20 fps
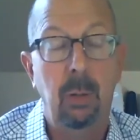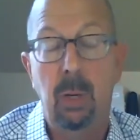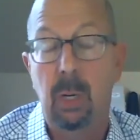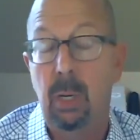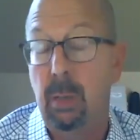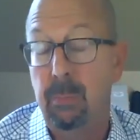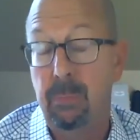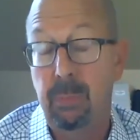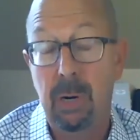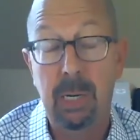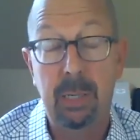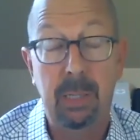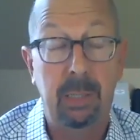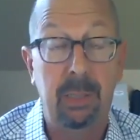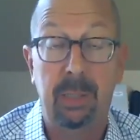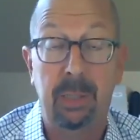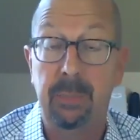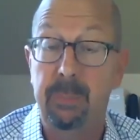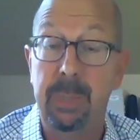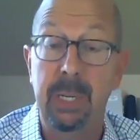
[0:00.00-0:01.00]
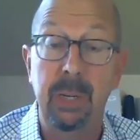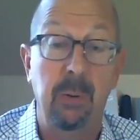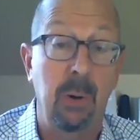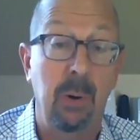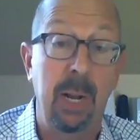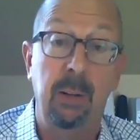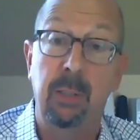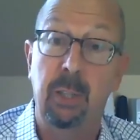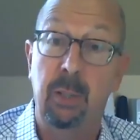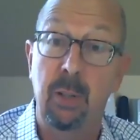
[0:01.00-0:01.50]
Our products have been
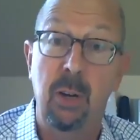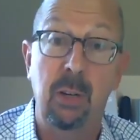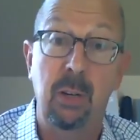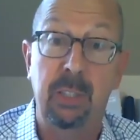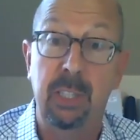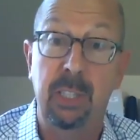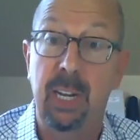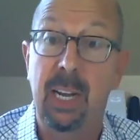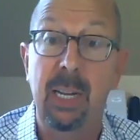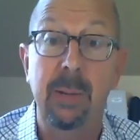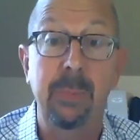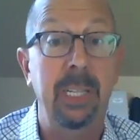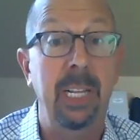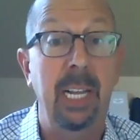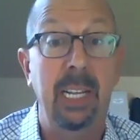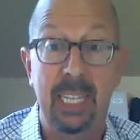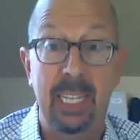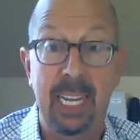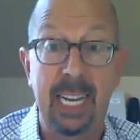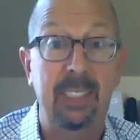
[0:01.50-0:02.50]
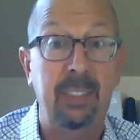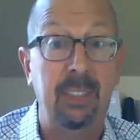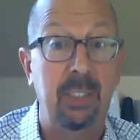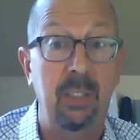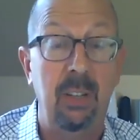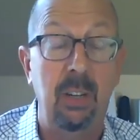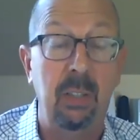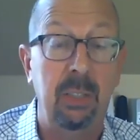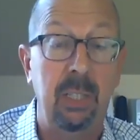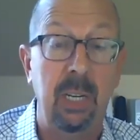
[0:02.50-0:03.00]
around a long time and they last a
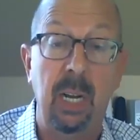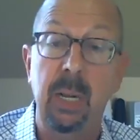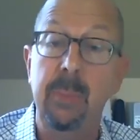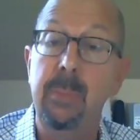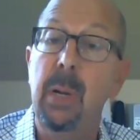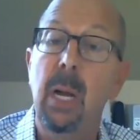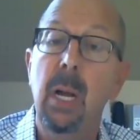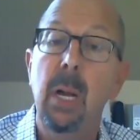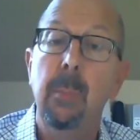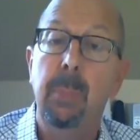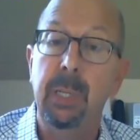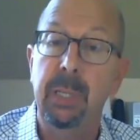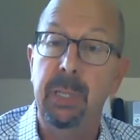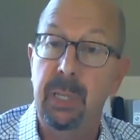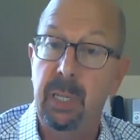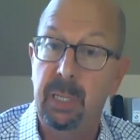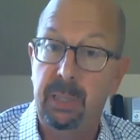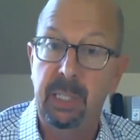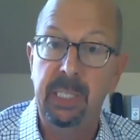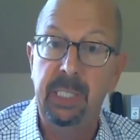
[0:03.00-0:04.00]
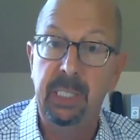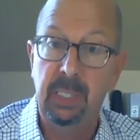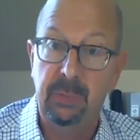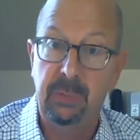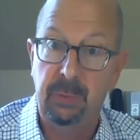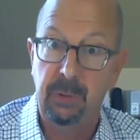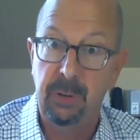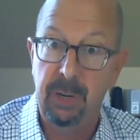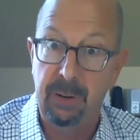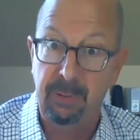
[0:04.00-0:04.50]
long time, but nothing is
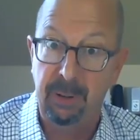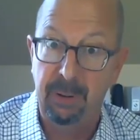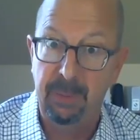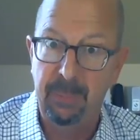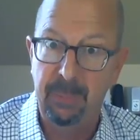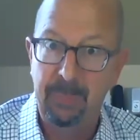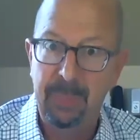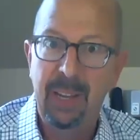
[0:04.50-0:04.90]
forever.